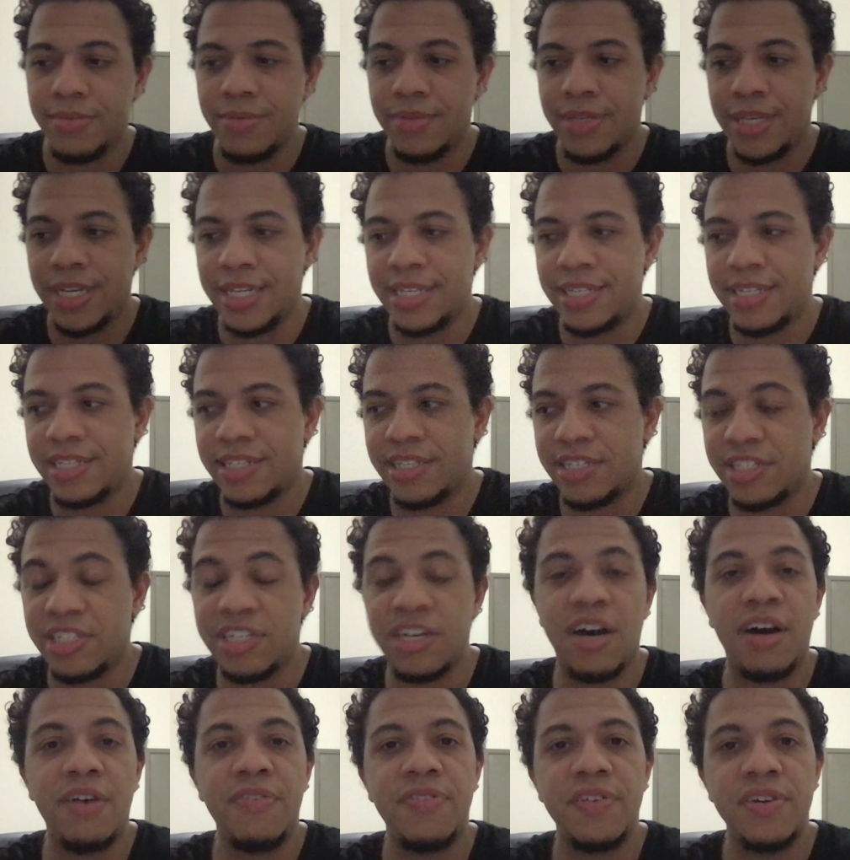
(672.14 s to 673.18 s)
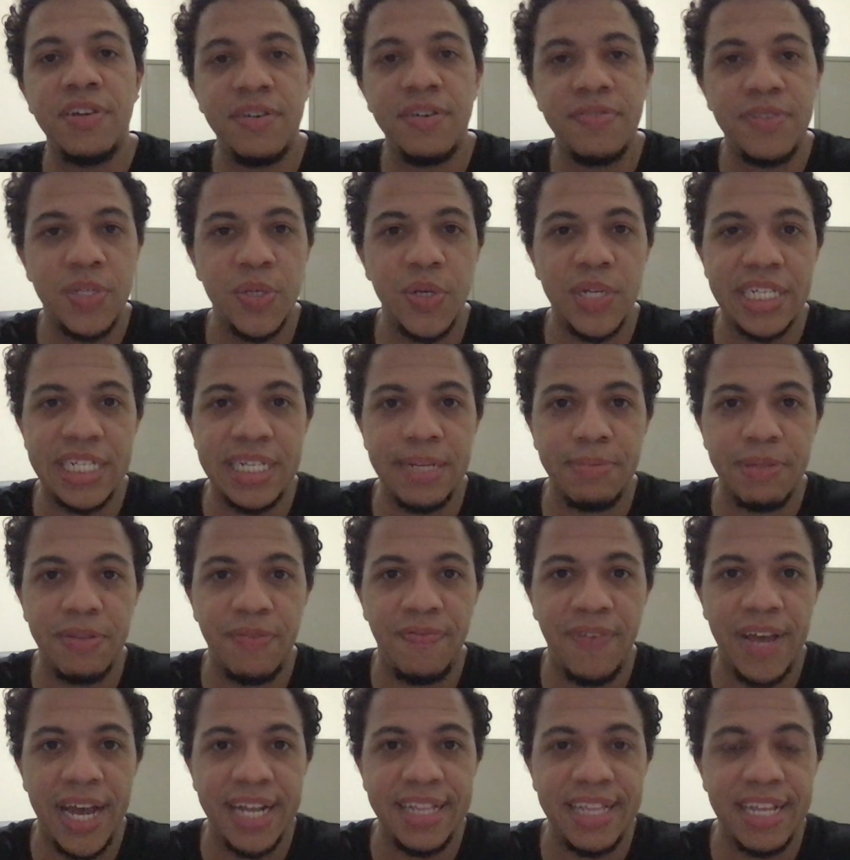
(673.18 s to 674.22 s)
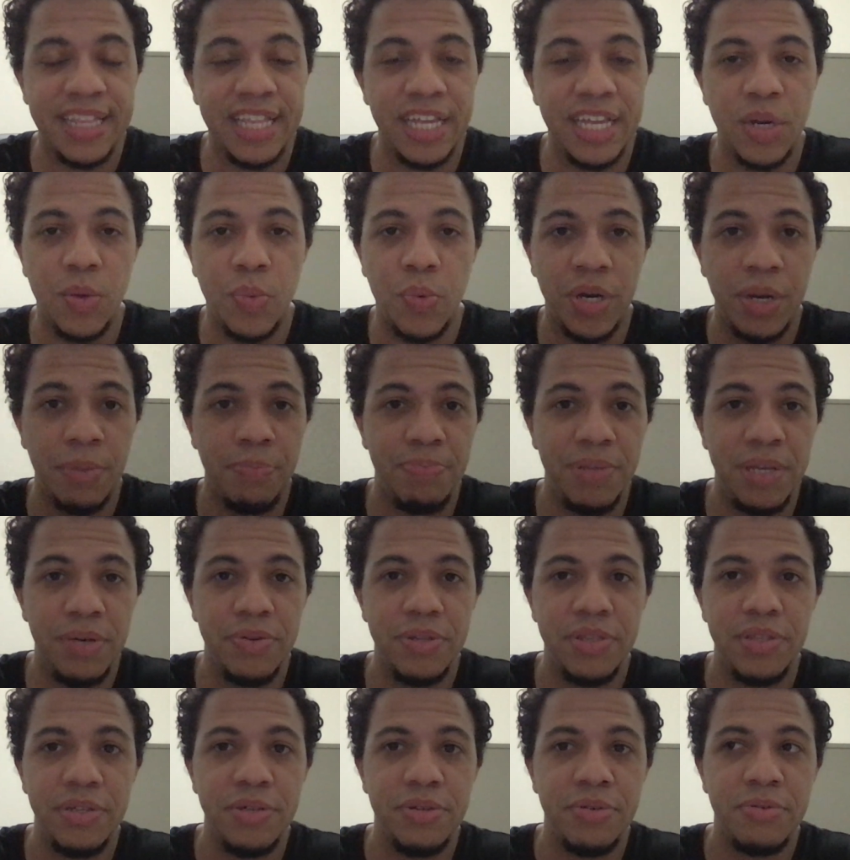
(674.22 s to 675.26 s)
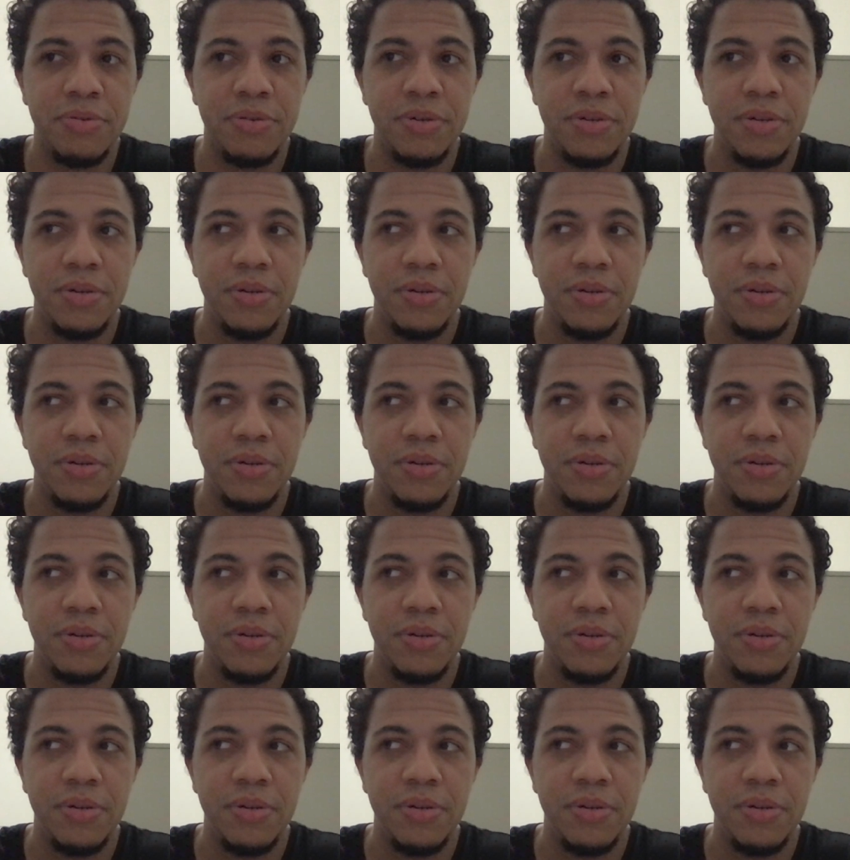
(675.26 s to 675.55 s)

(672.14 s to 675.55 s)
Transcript: It's tough enough to accept the fact that they don't want to be with you,